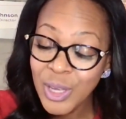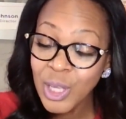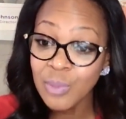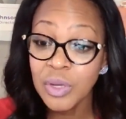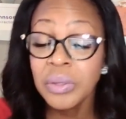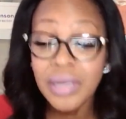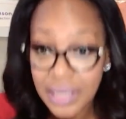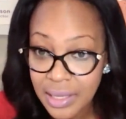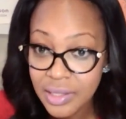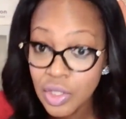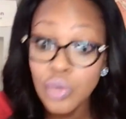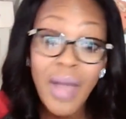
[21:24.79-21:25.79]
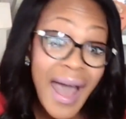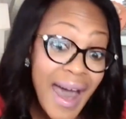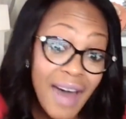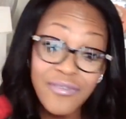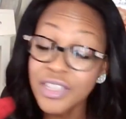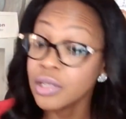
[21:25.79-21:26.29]
communities who
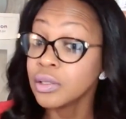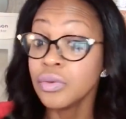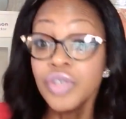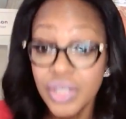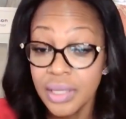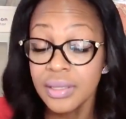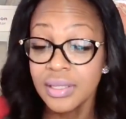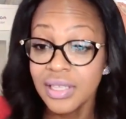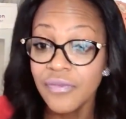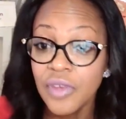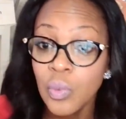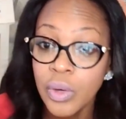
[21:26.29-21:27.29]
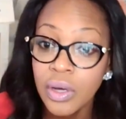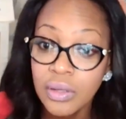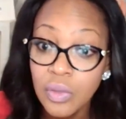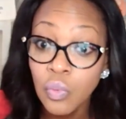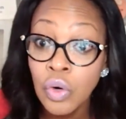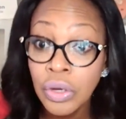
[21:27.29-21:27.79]
have solutions, if you will,
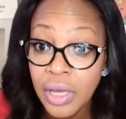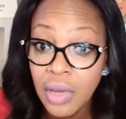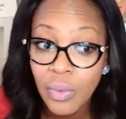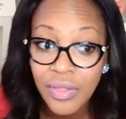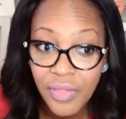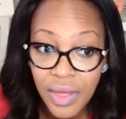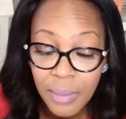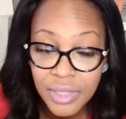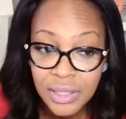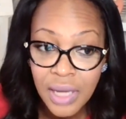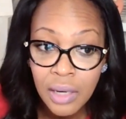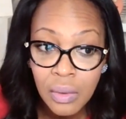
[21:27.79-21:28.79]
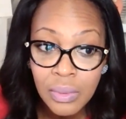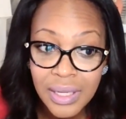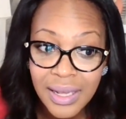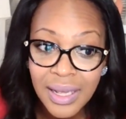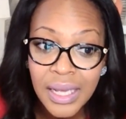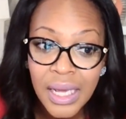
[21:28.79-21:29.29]
and working with them to not
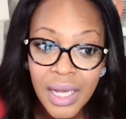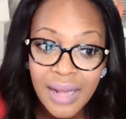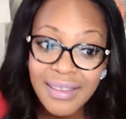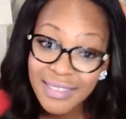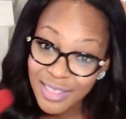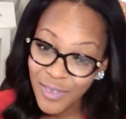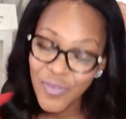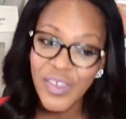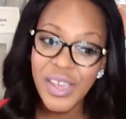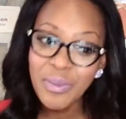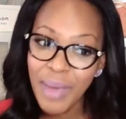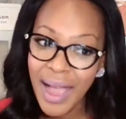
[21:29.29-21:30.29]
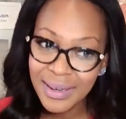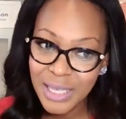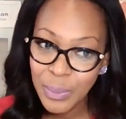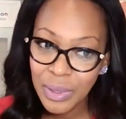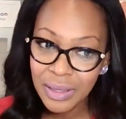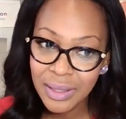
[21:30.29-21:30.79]
only get the feedback.
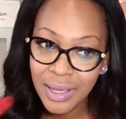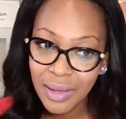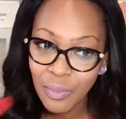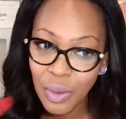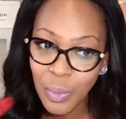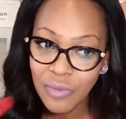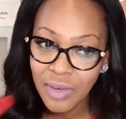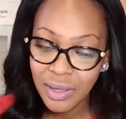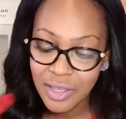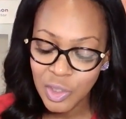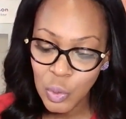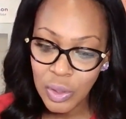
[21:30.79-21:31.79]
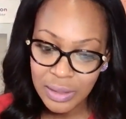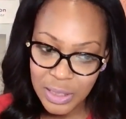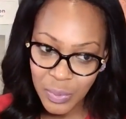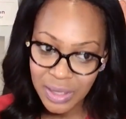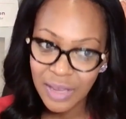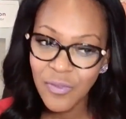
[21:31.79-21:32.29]
Typically, what we've done historically
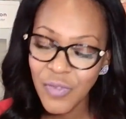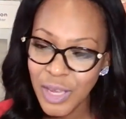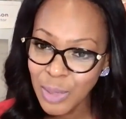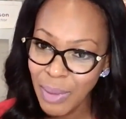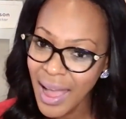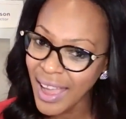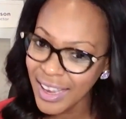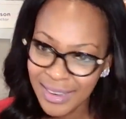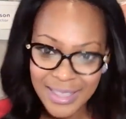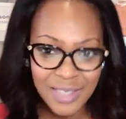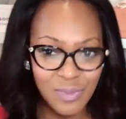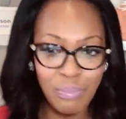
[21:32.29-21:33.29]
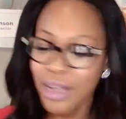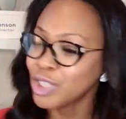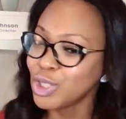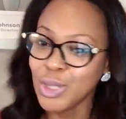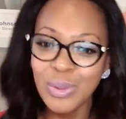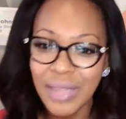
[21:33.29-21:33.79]
is we get feedback and it's
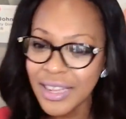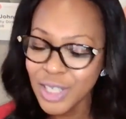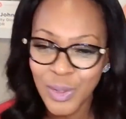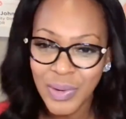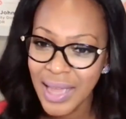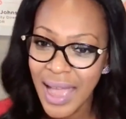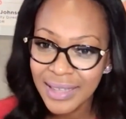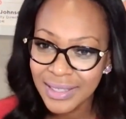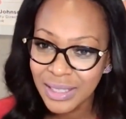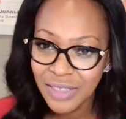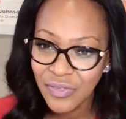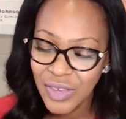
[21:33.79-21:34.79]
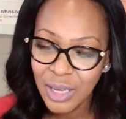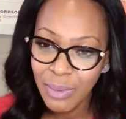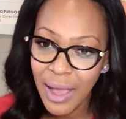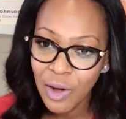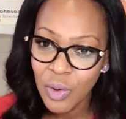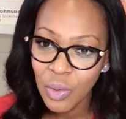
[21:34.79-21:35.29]
much too late to react to the
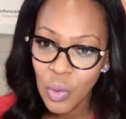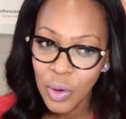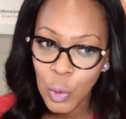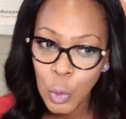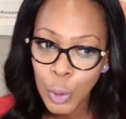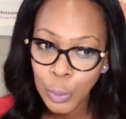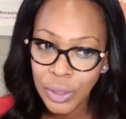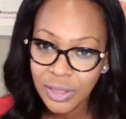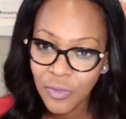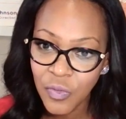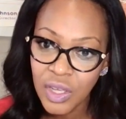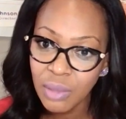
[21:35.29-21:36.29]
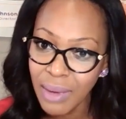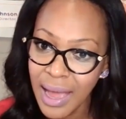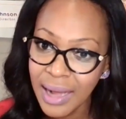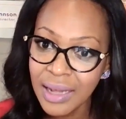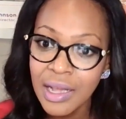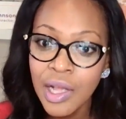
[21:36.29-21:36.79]
feedback or incorporate the
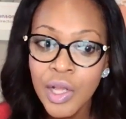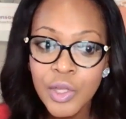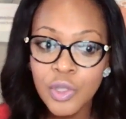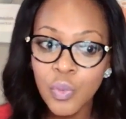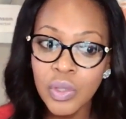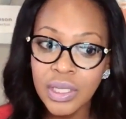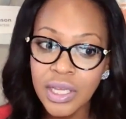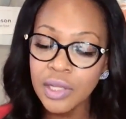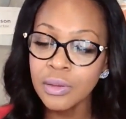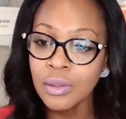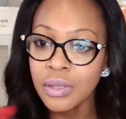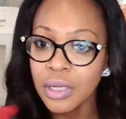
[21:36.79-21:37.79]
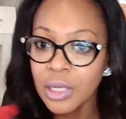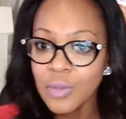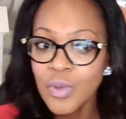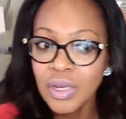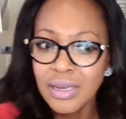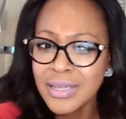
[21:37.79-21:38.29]
feedback. So really including
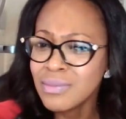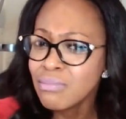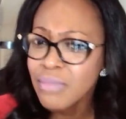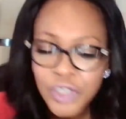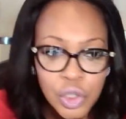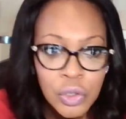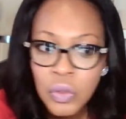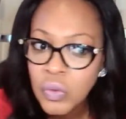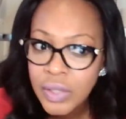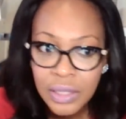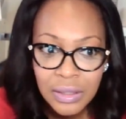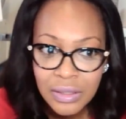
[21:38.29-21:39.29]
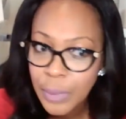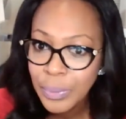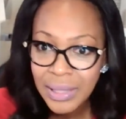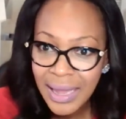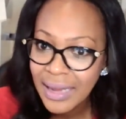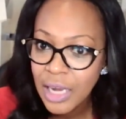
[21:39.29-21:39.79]
communities much earlier in the
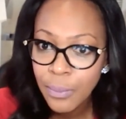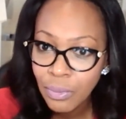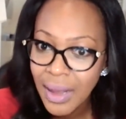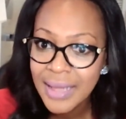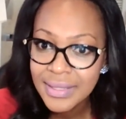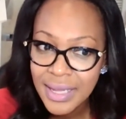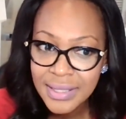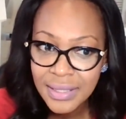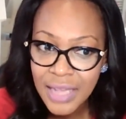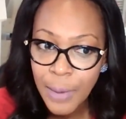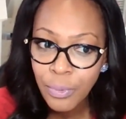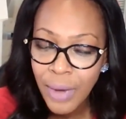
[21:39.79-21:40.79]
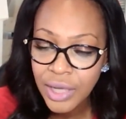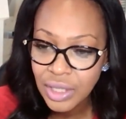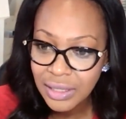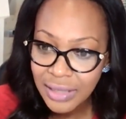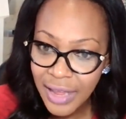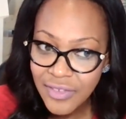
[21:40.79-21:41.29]
planning process and that
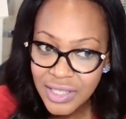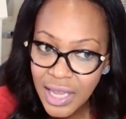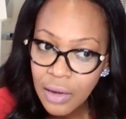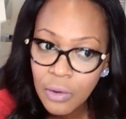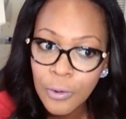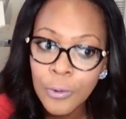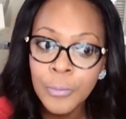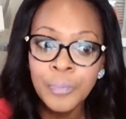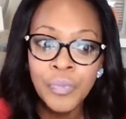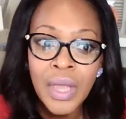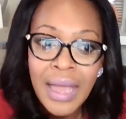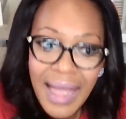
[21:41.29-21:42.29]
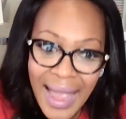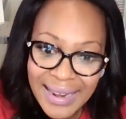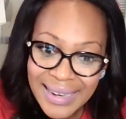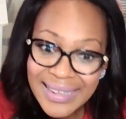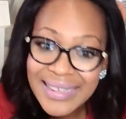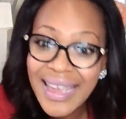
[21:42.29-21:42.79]
project life cycle, and
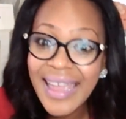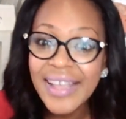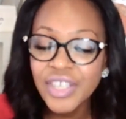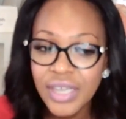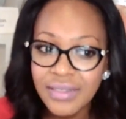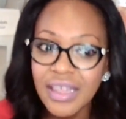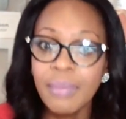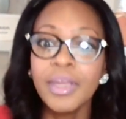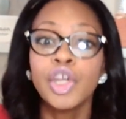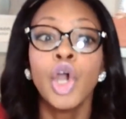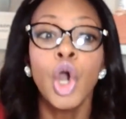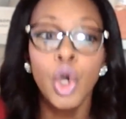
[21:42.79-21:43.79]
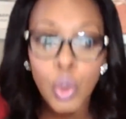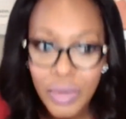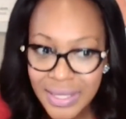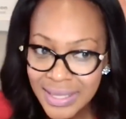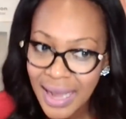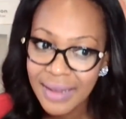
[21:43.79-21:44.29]
engaging them in
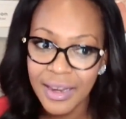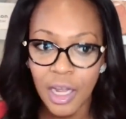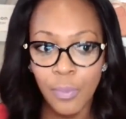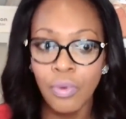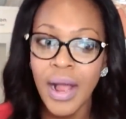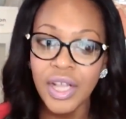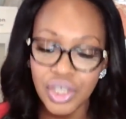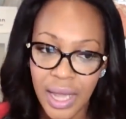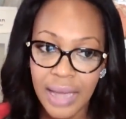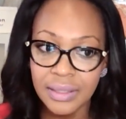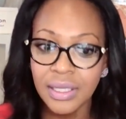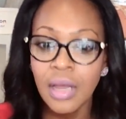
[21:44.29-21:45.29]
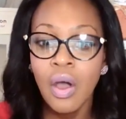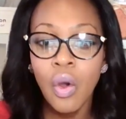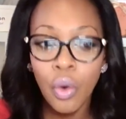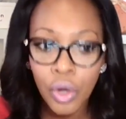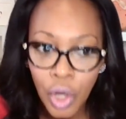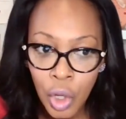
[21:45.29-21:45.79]
co-designing a project
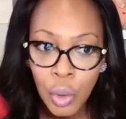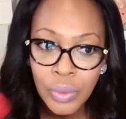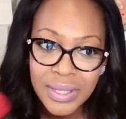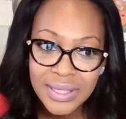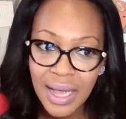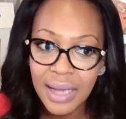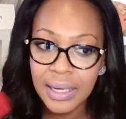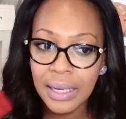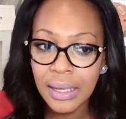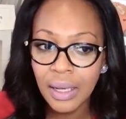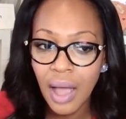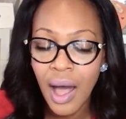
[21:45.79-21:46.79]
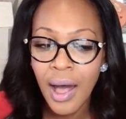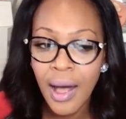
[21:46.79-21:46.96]
or co-designing